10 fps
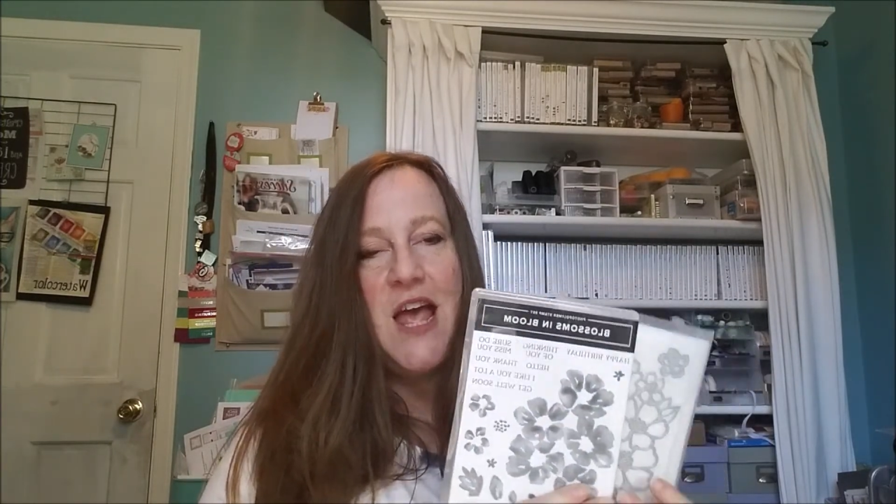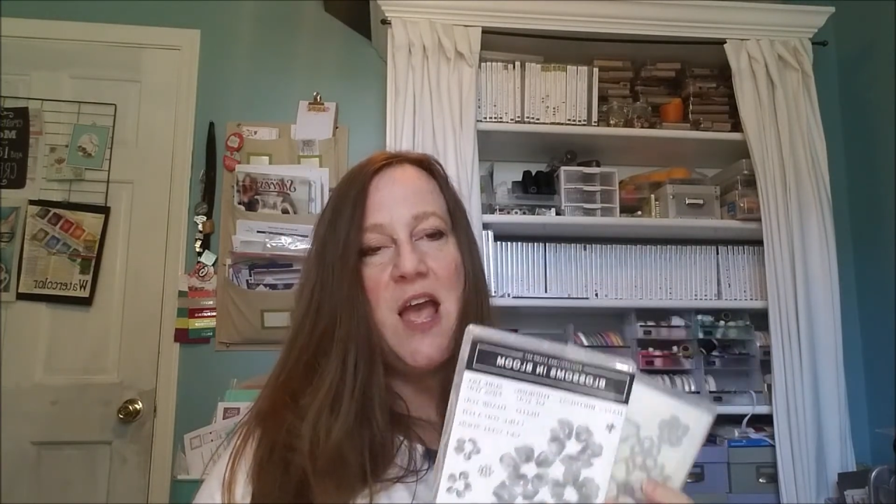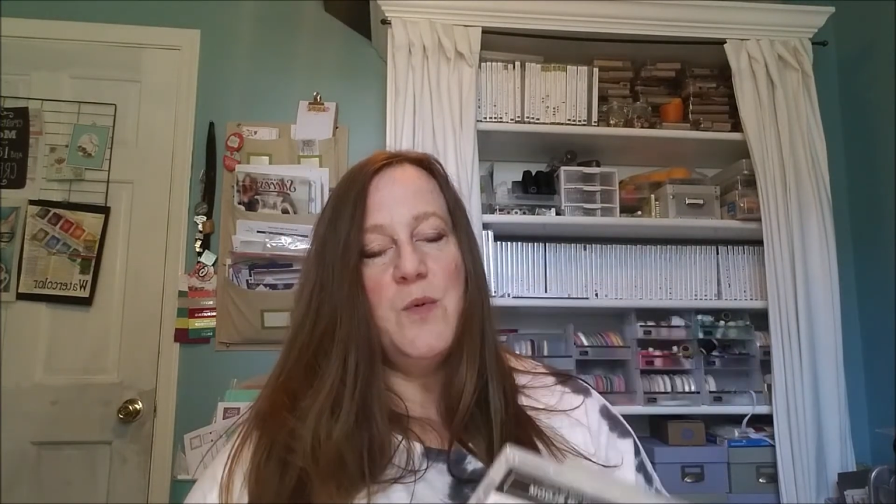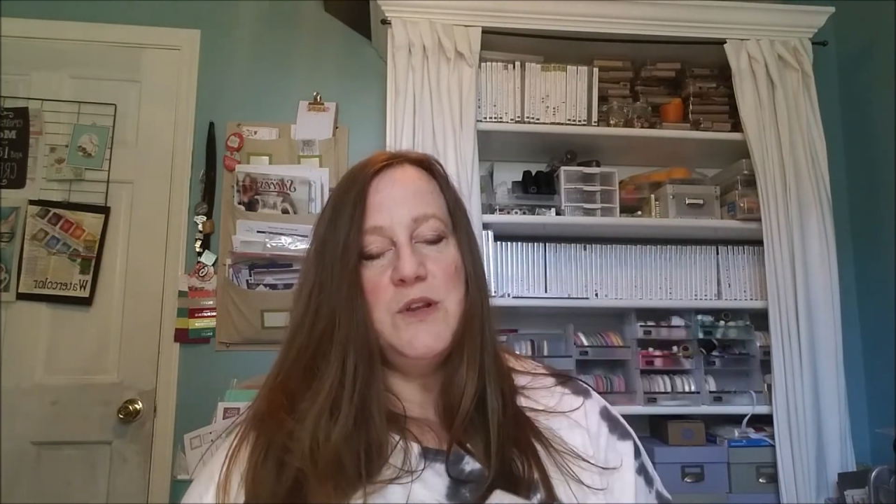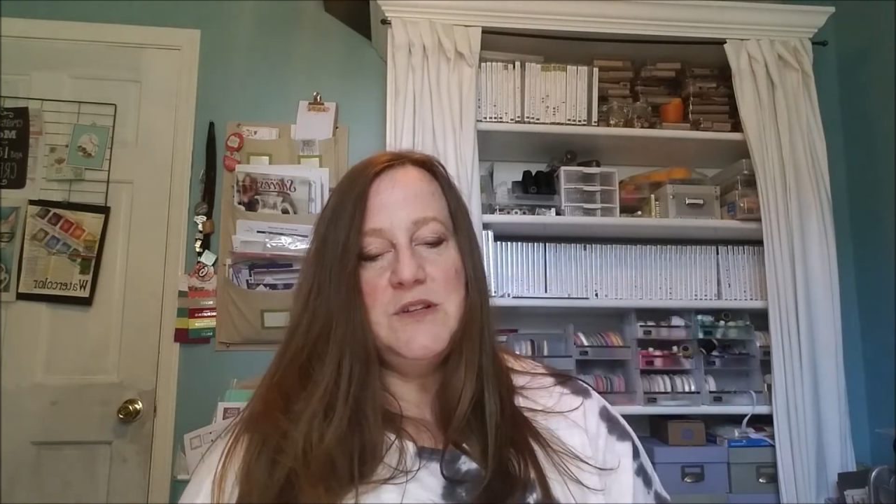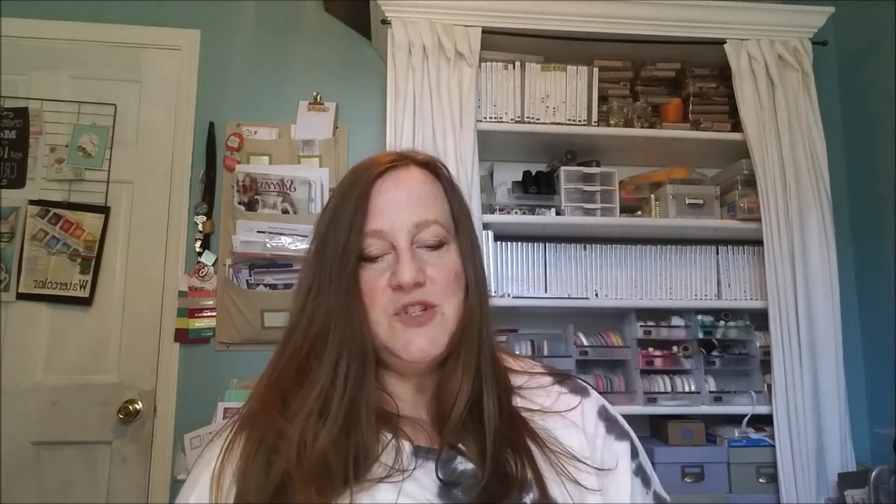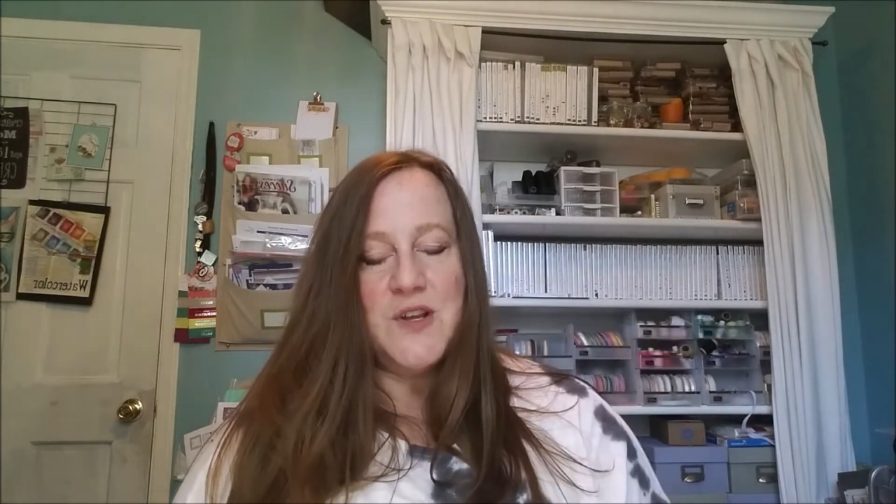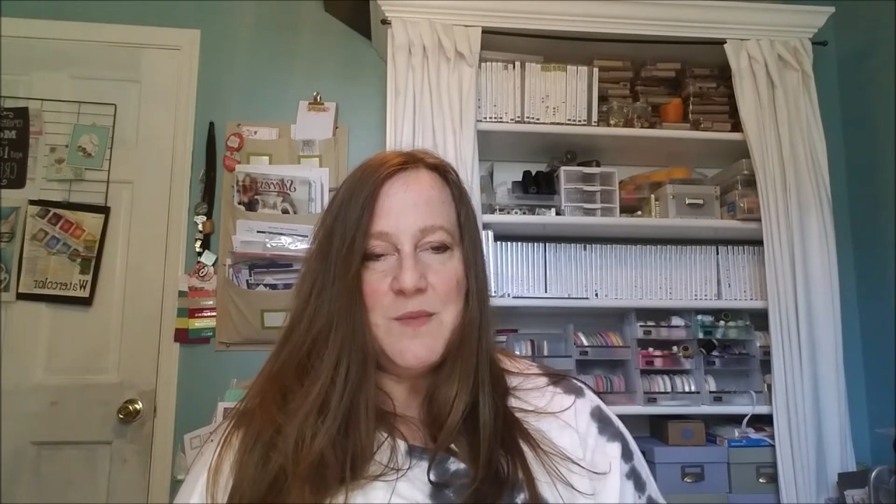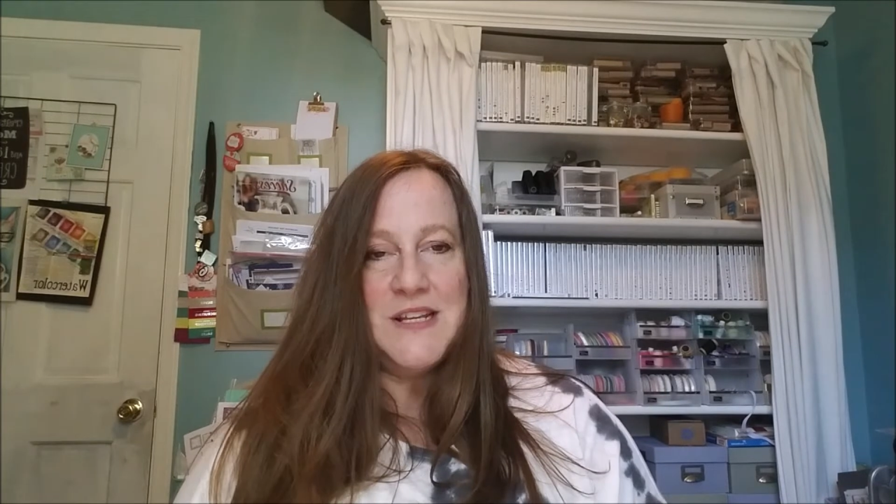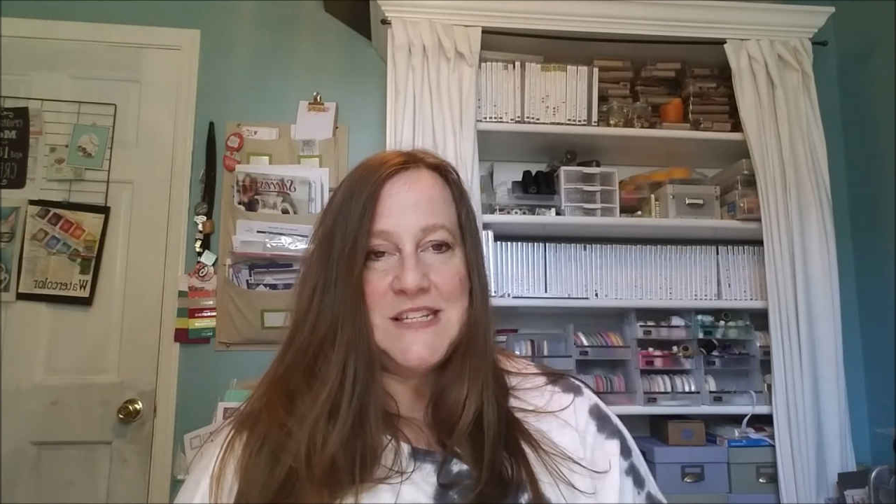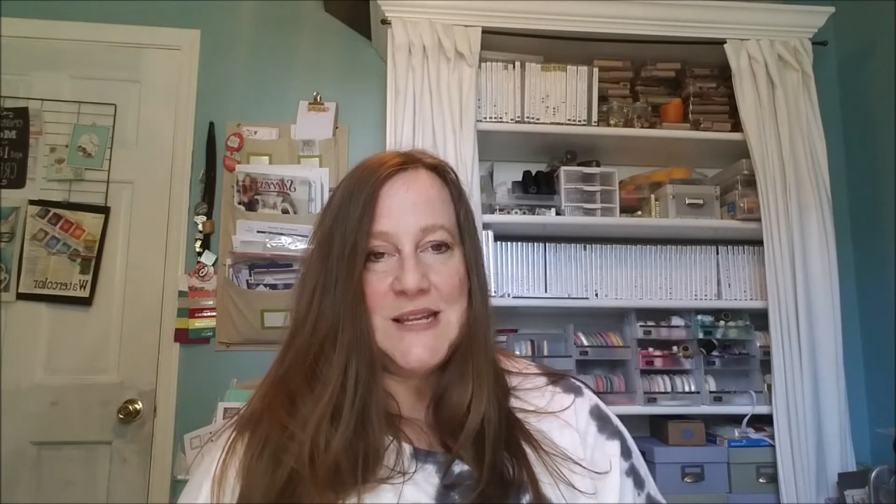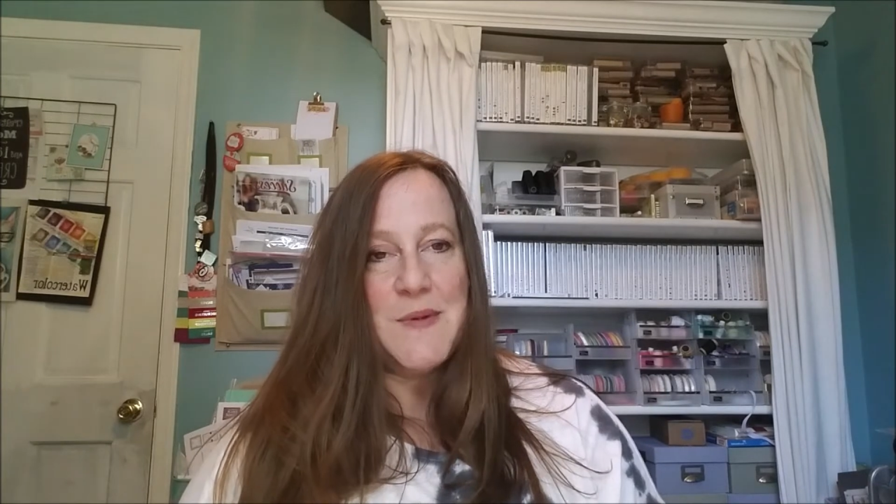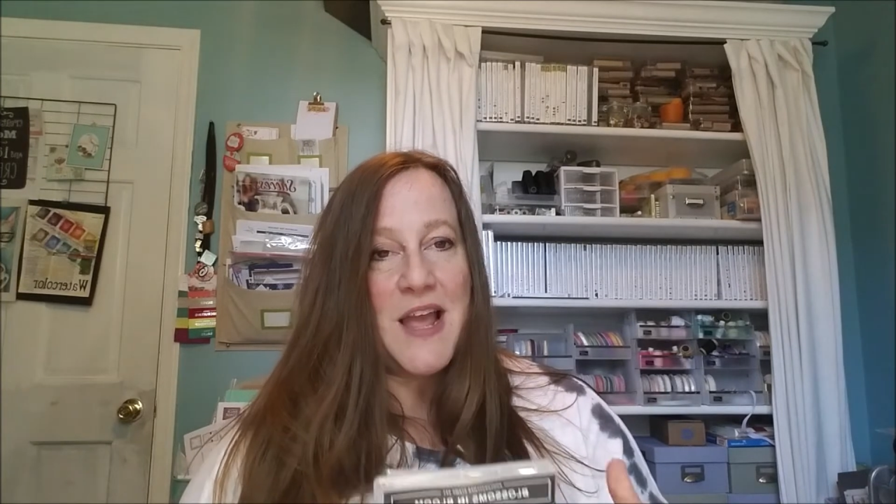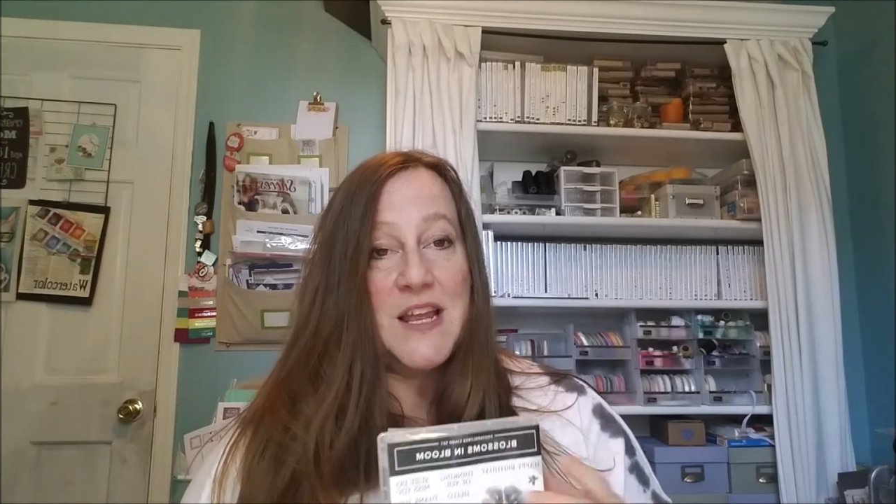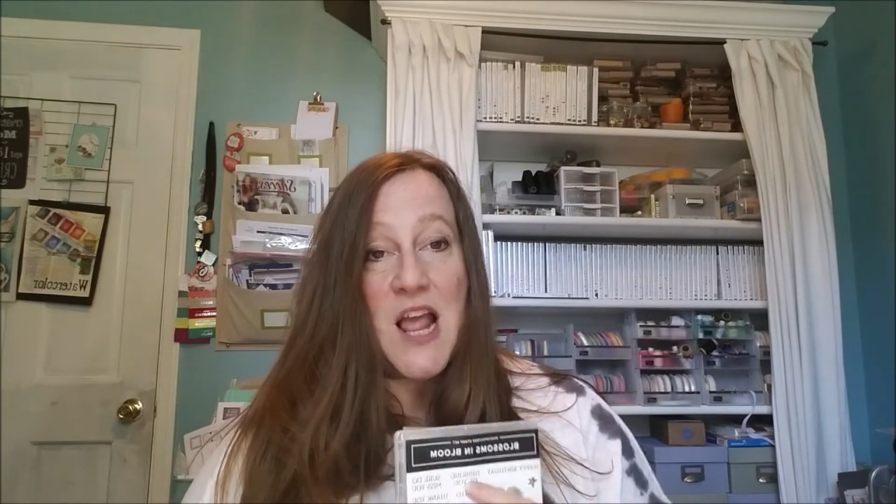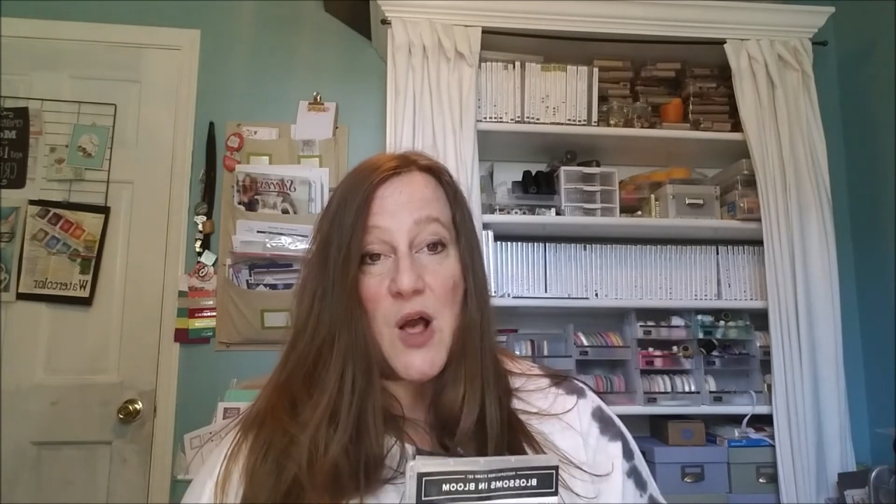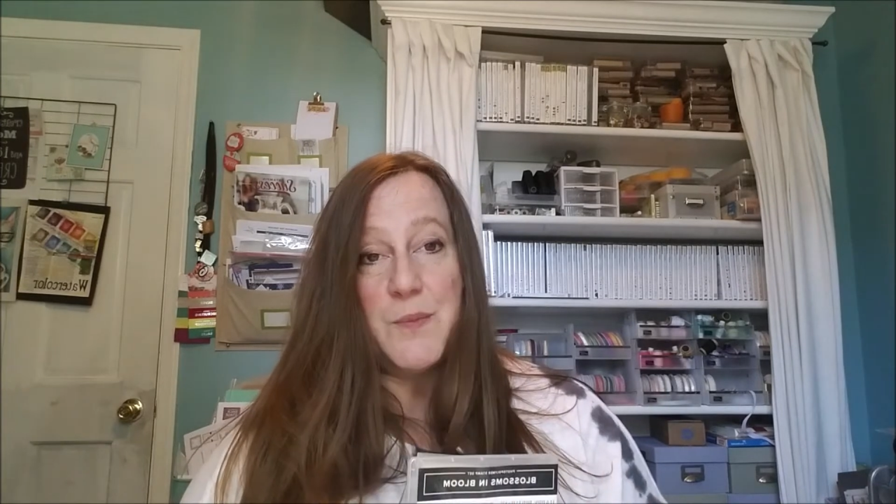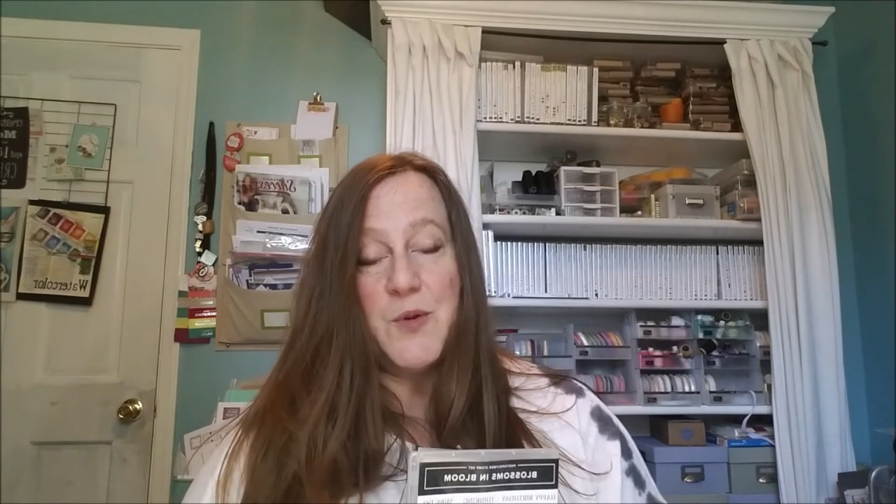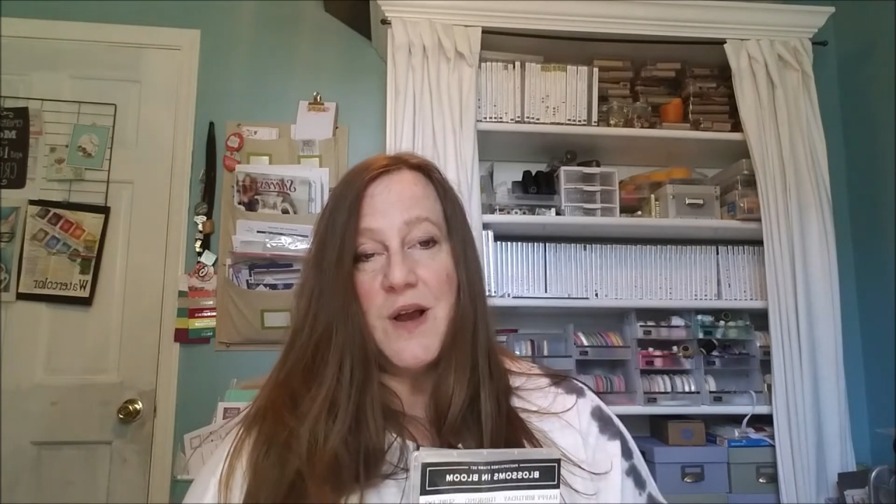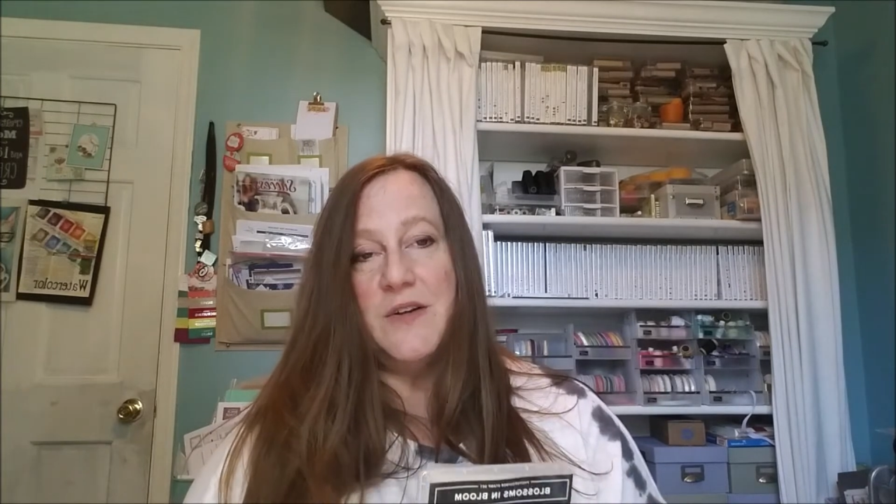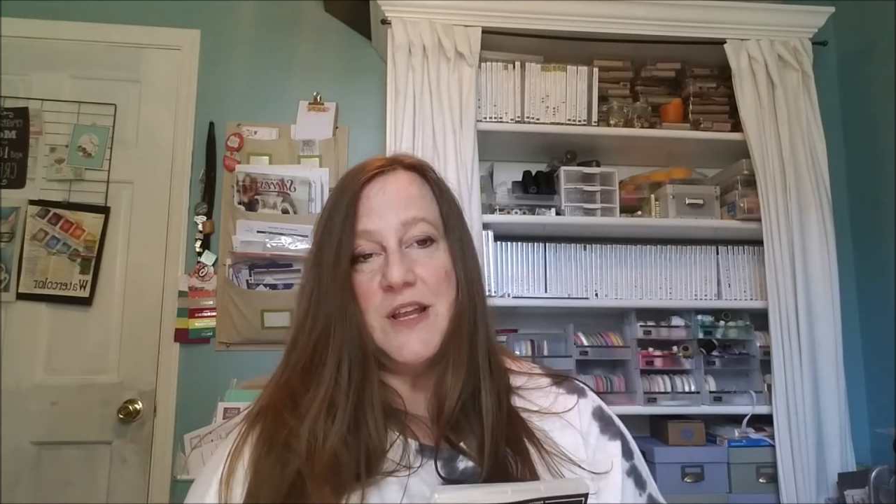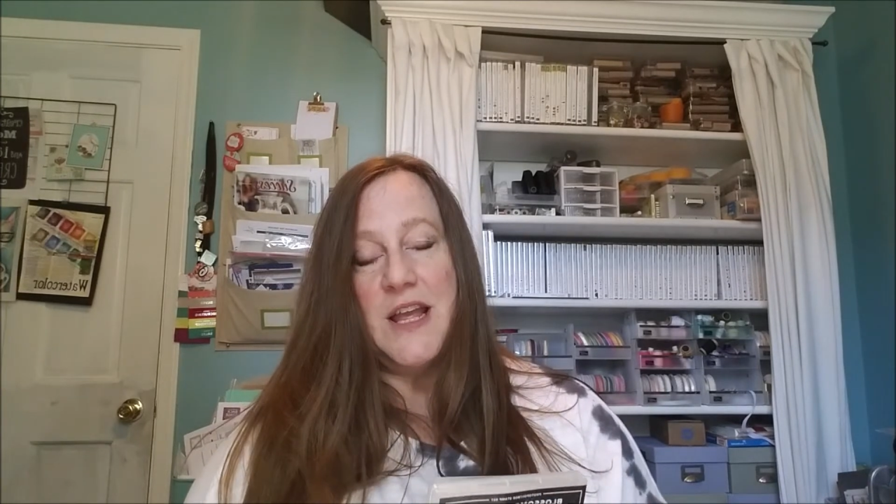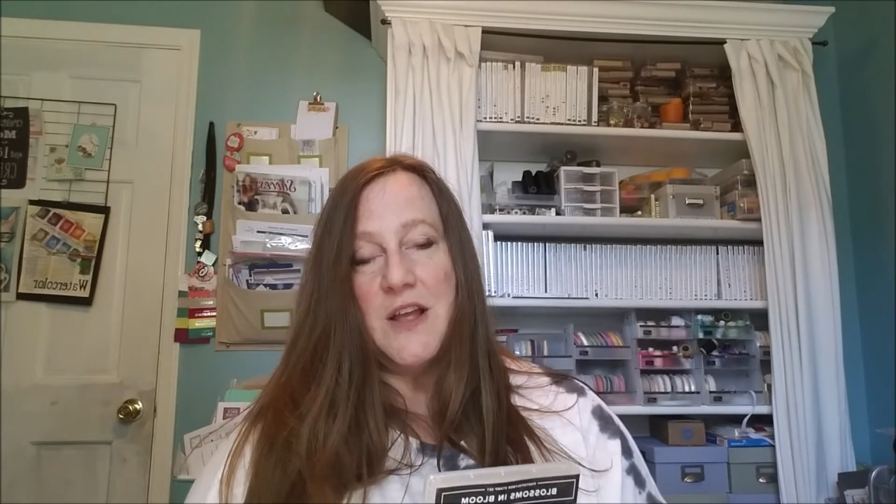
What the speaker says: And when you join my team, I can help you out